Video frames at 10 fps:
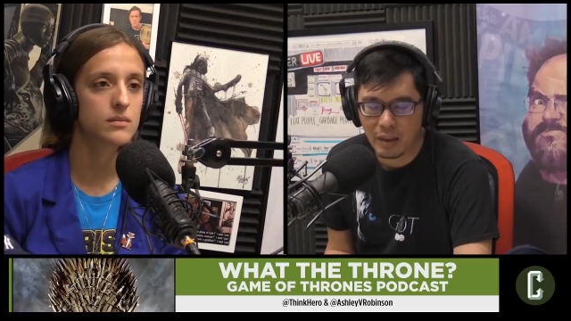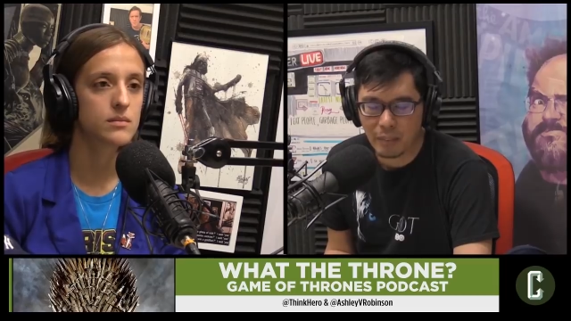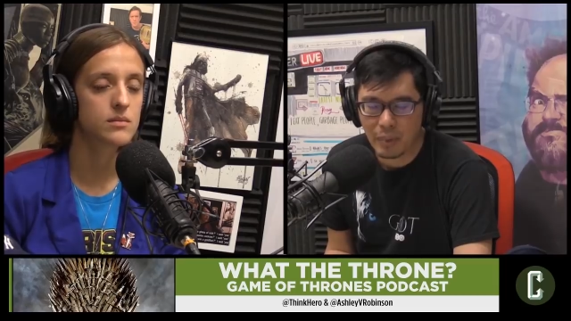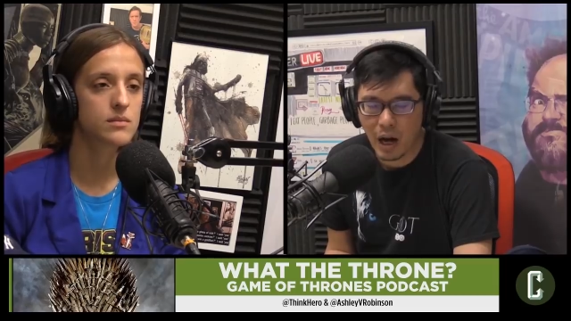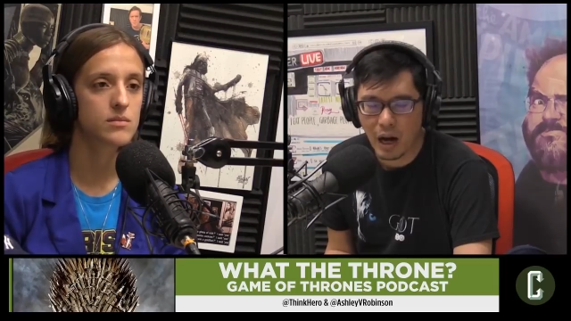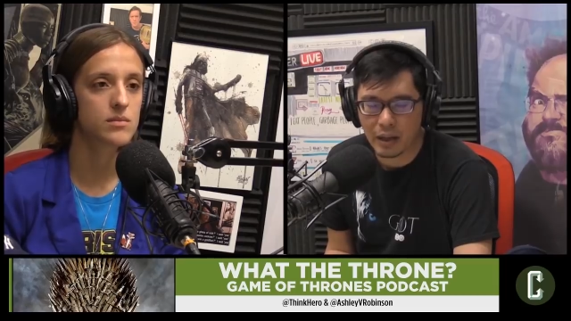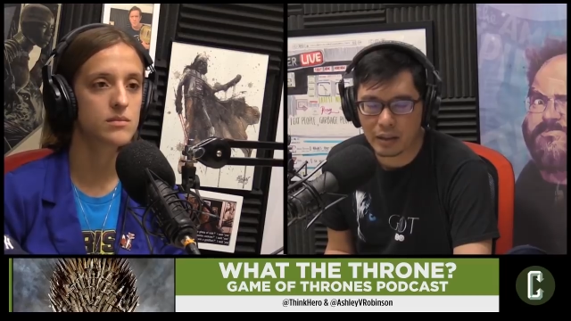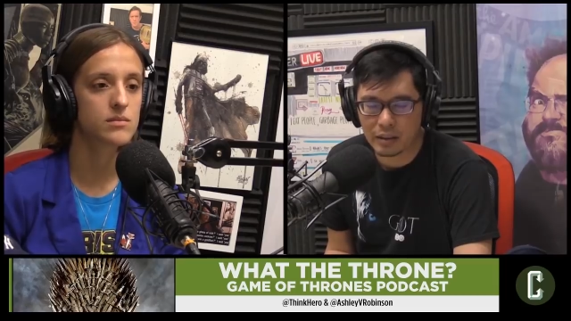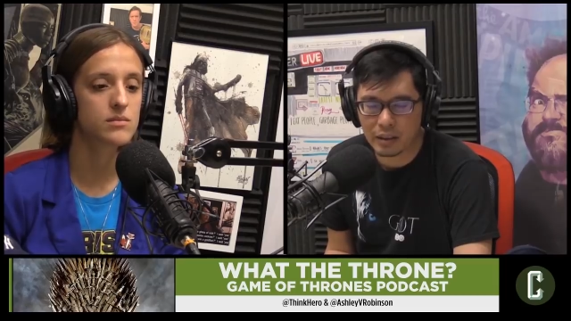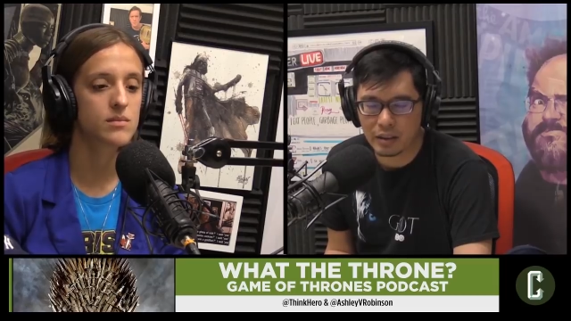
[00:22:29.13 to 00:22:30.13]
Speaker 1: them not
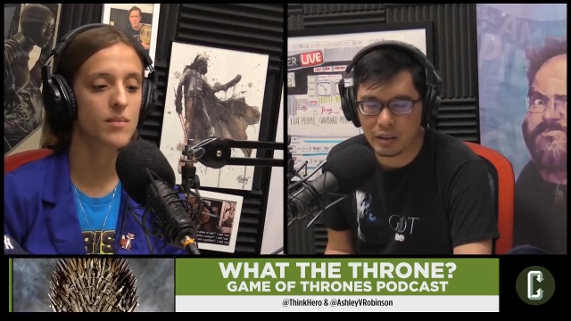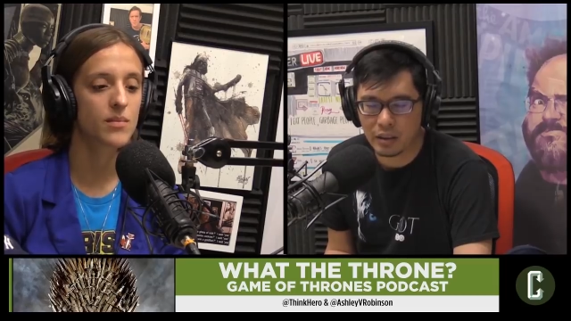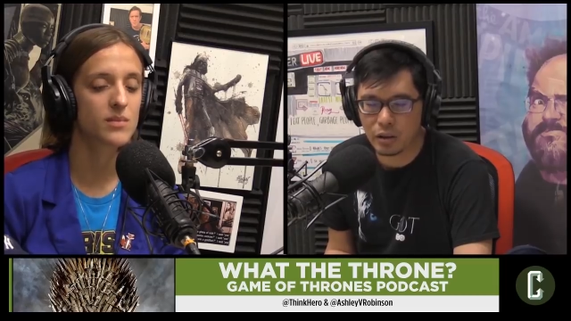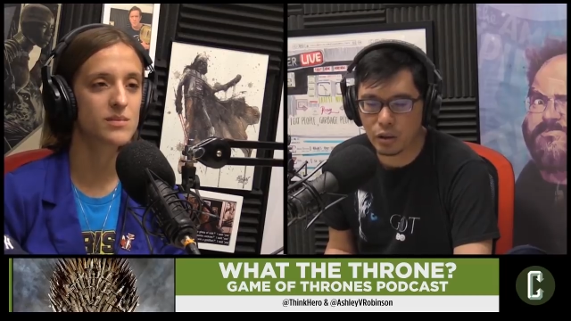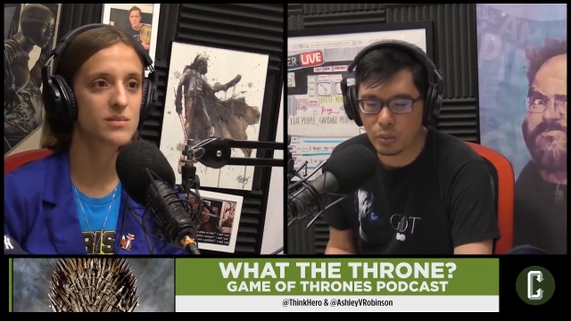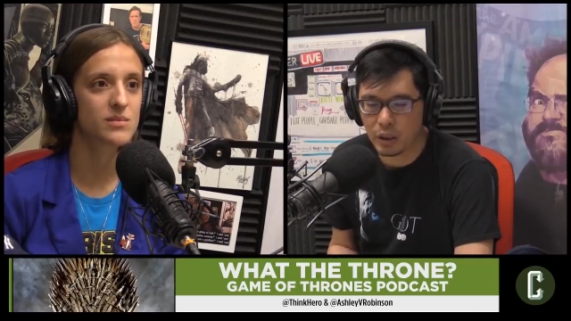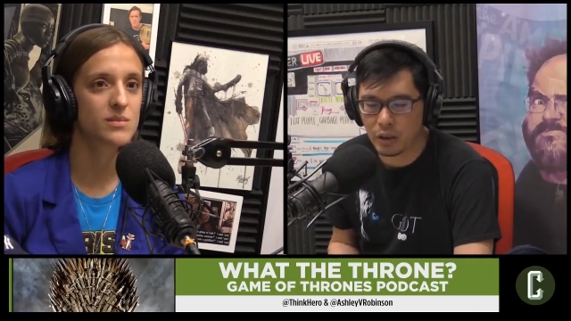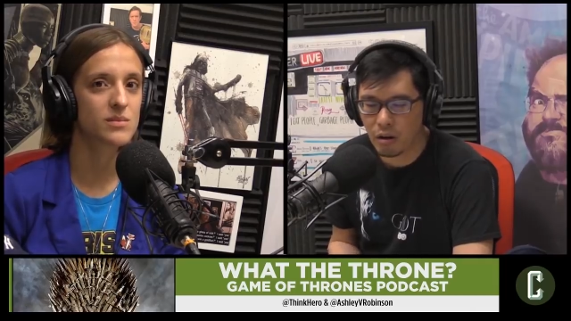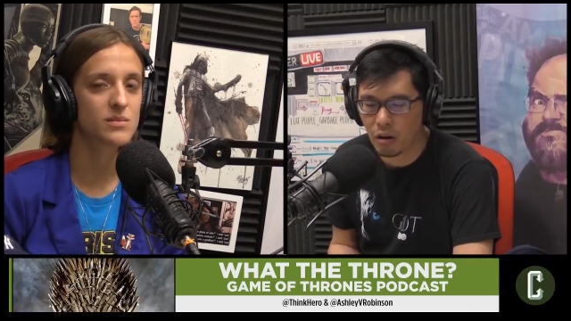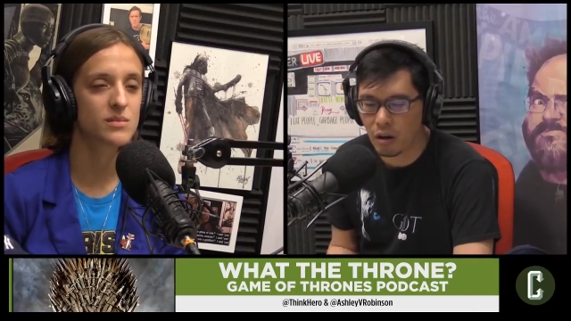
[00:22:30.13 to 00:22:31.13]

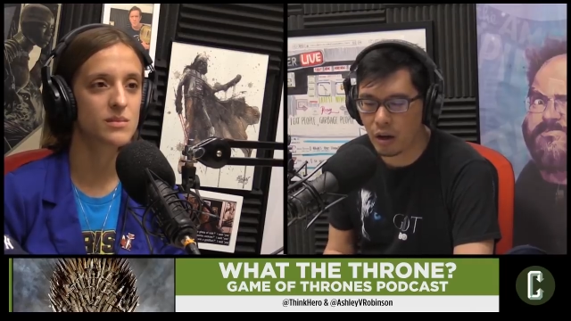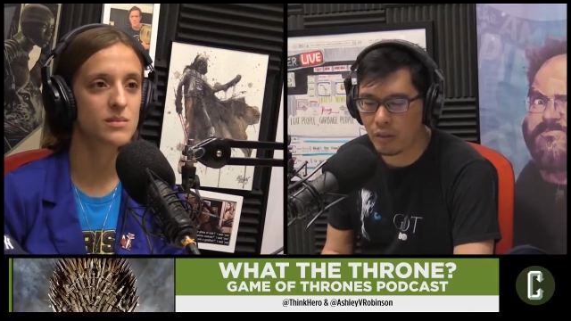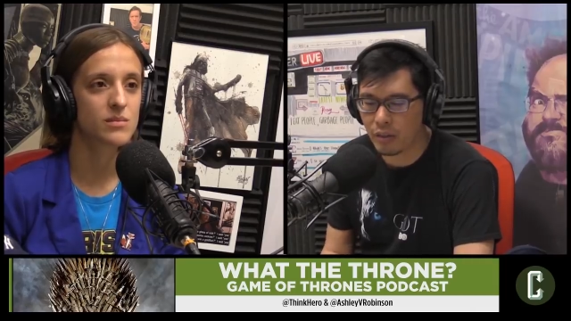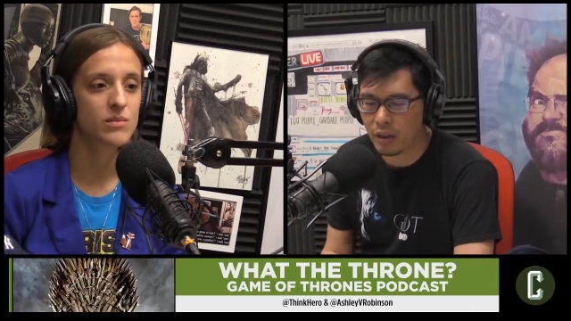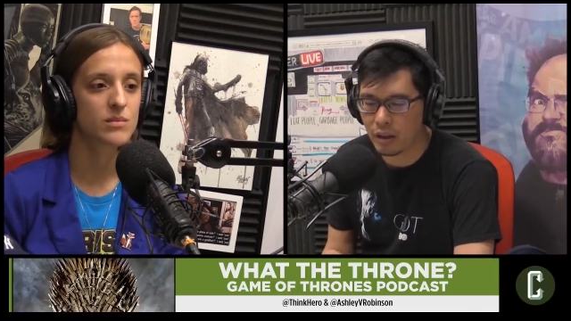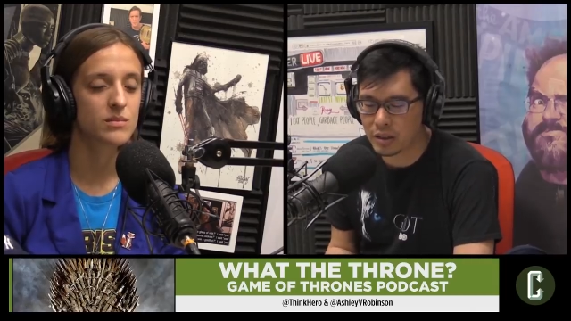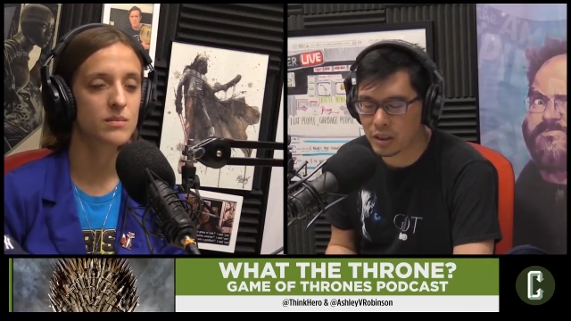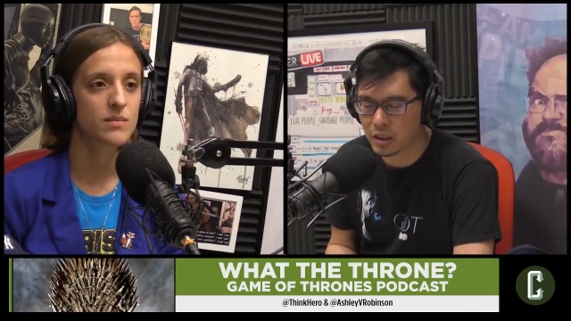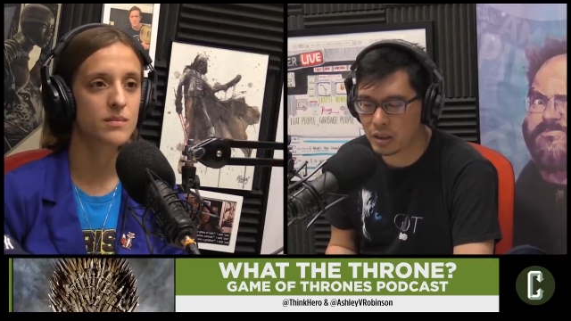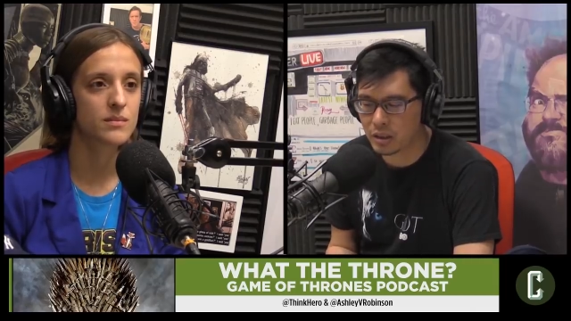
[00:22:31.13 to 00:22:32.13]
continuing on
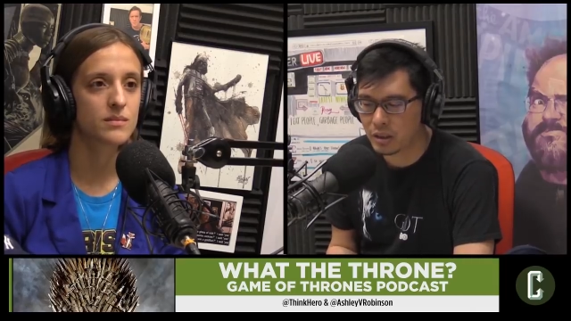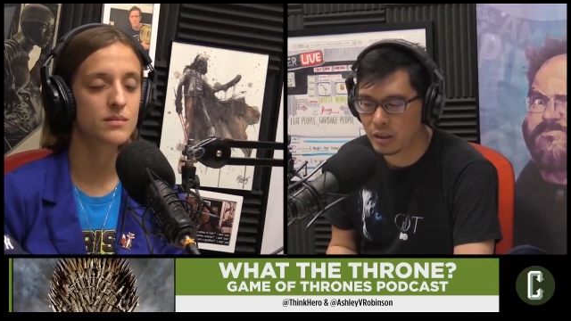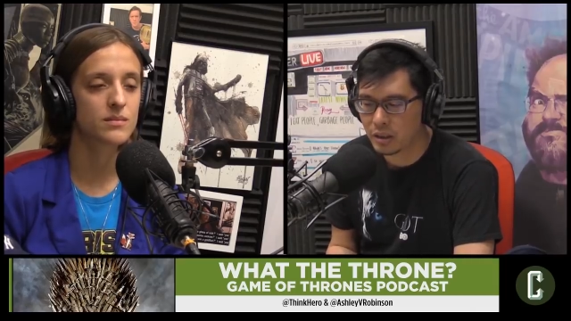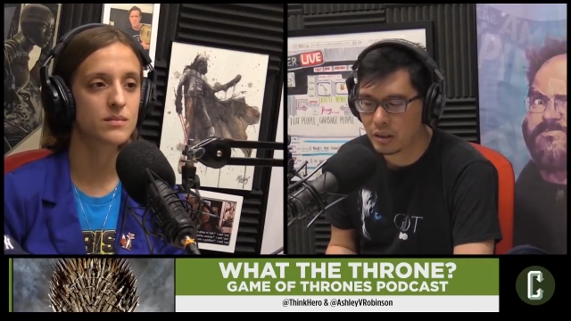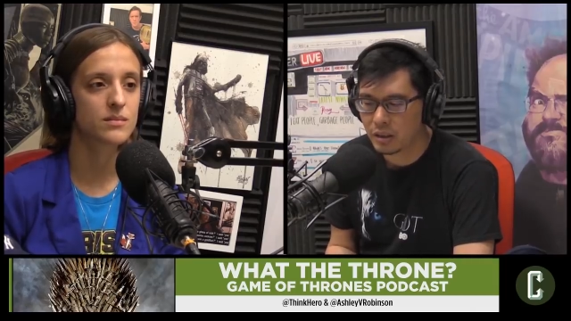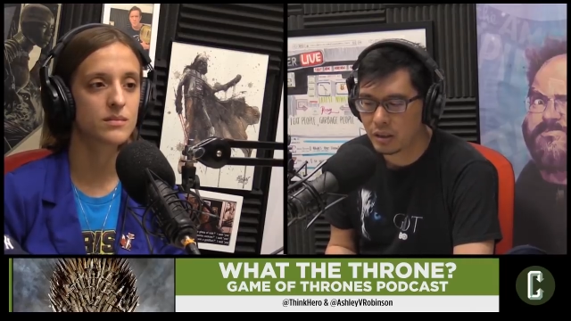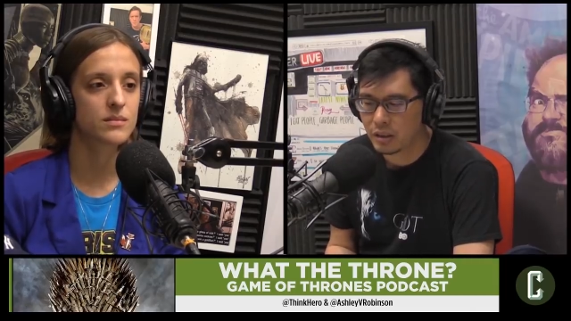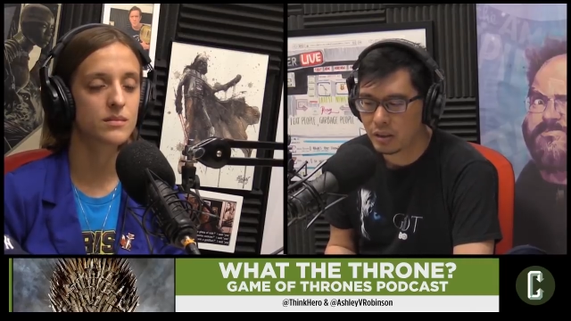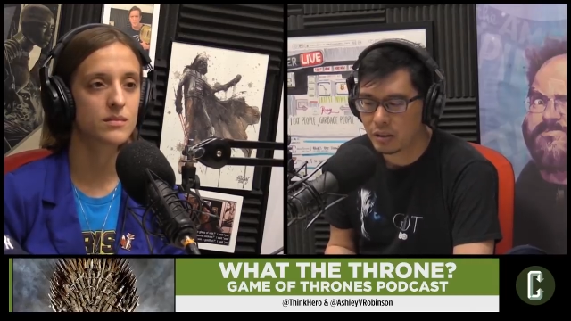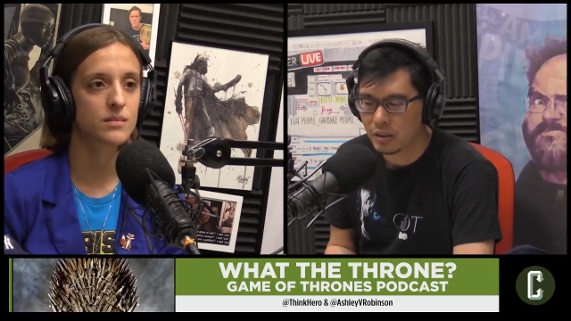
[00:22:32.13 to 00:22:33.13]
this
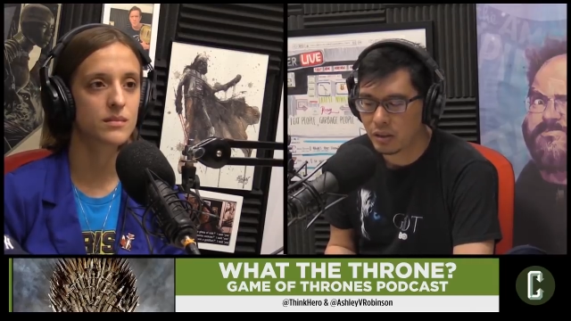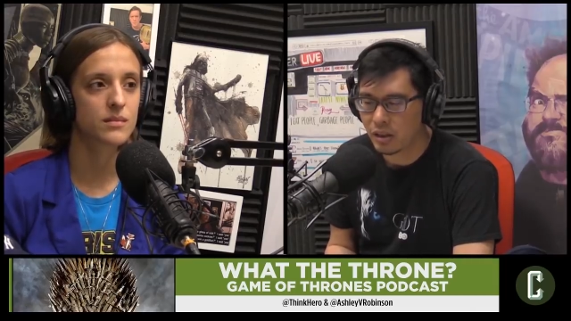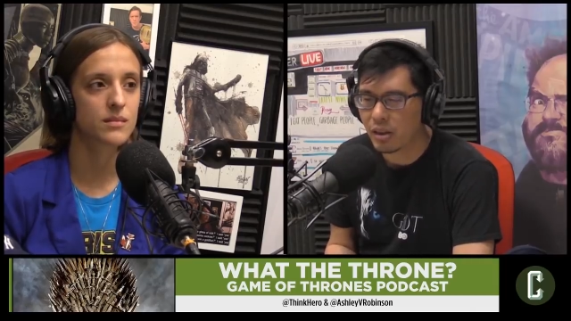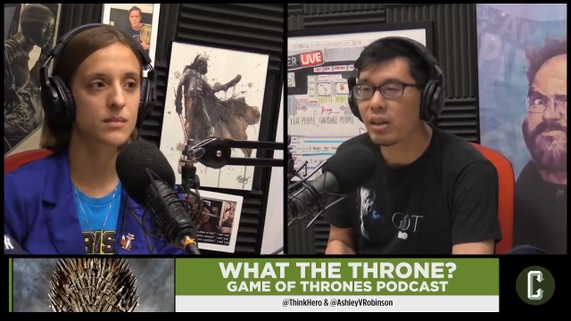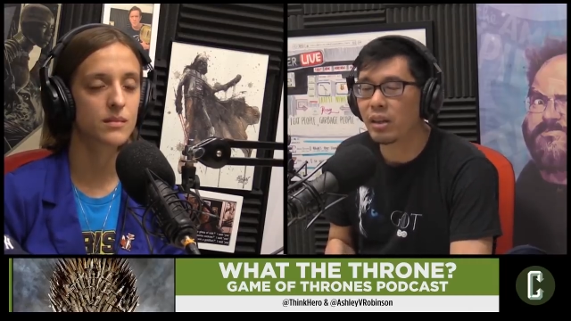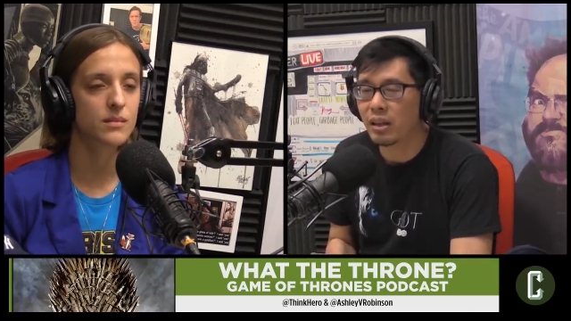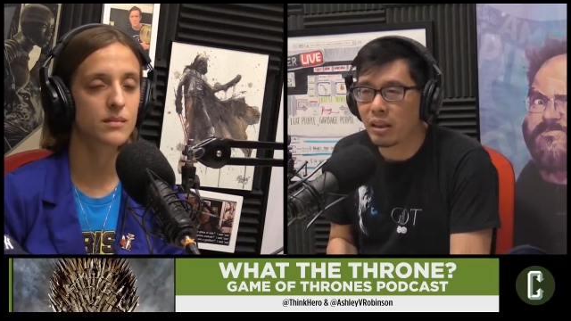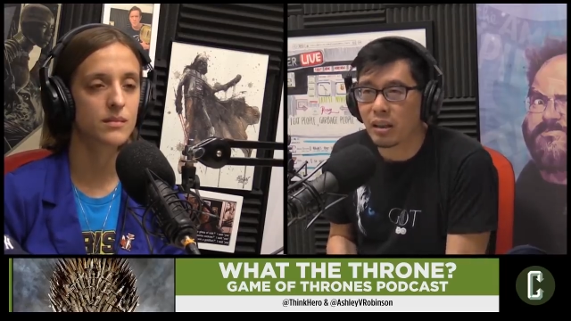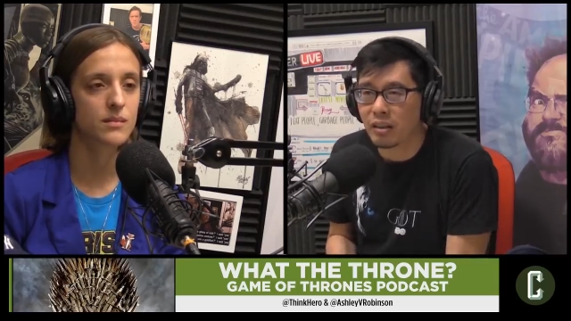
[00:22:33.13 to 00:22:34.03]
thing that